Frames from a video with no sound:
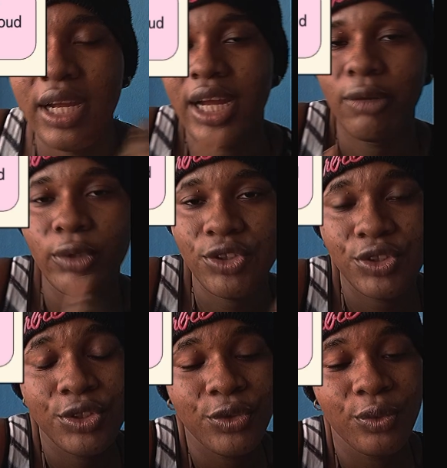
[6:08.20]
I want you
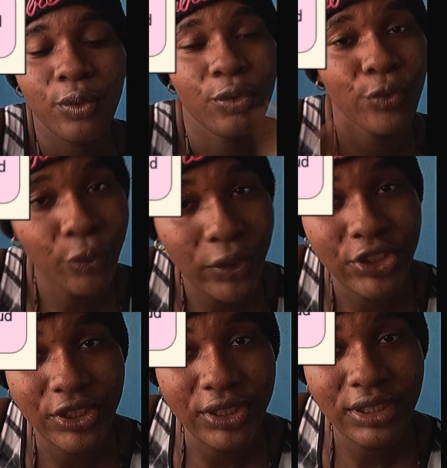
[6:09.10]
to rewatch
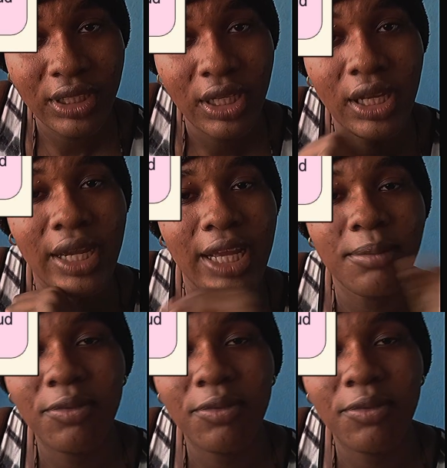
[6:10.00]
it and